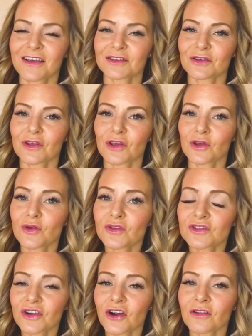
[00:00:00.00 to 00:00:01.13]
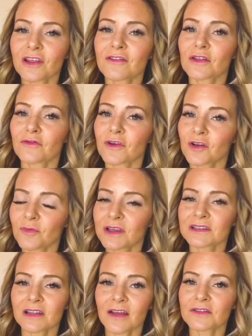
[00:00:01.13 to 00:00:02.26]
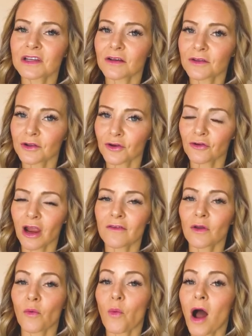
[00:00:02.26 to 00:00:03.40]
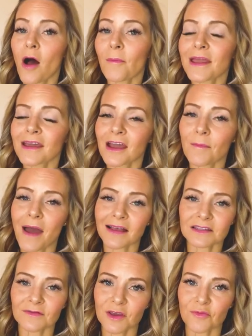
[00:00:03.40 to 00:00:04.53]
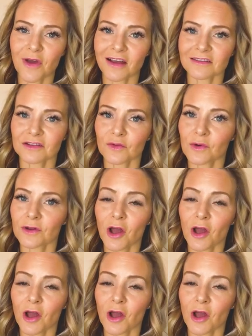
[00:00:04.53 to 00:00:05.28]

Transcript: so that you can start living the freedom based lifestyle that you're craving while making a massive impact in the world,